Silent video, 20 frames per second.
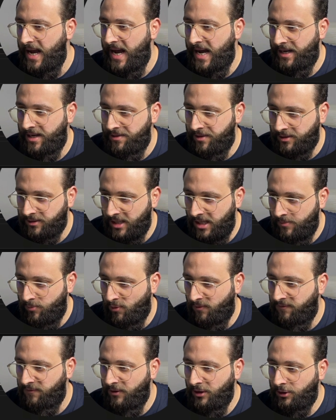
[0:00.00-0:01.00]
Another type
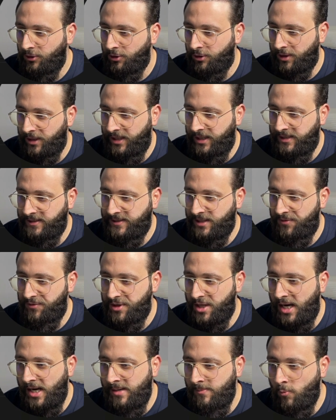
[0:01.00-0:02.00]
of filter is a
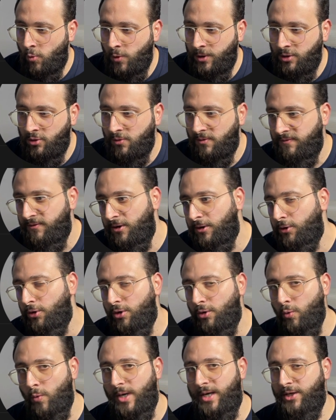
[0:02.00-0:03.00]
time window
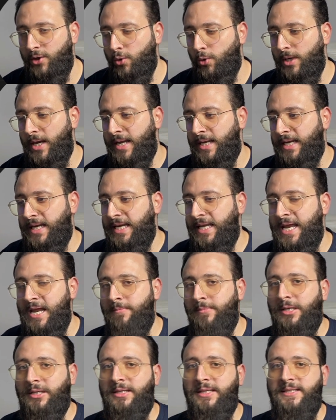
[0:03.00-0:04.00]
filter where you can
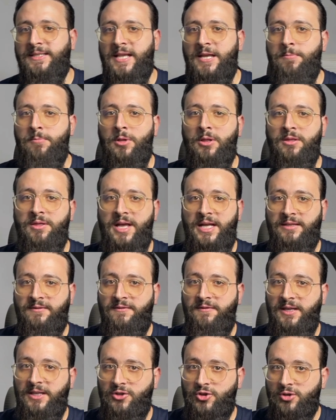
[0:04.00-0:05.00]
enable, disable that
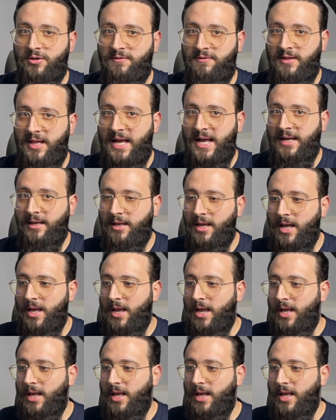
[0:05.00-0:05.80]
feature flag